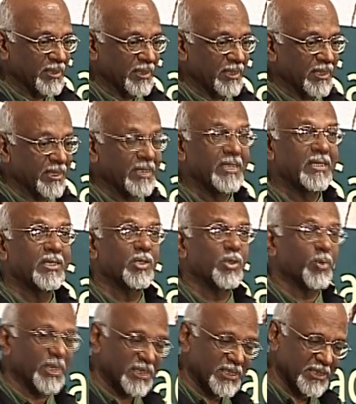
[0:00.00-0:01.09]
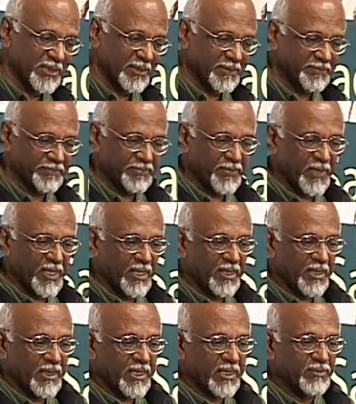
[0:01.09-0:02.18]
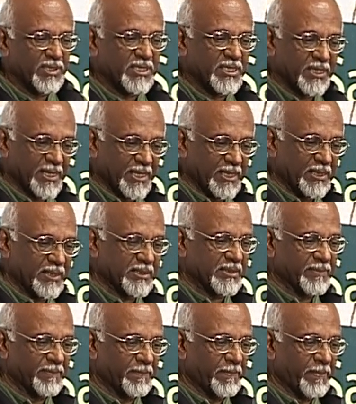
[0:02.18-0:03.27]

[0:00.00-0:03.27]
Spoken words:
Learning to Question, in which he writes,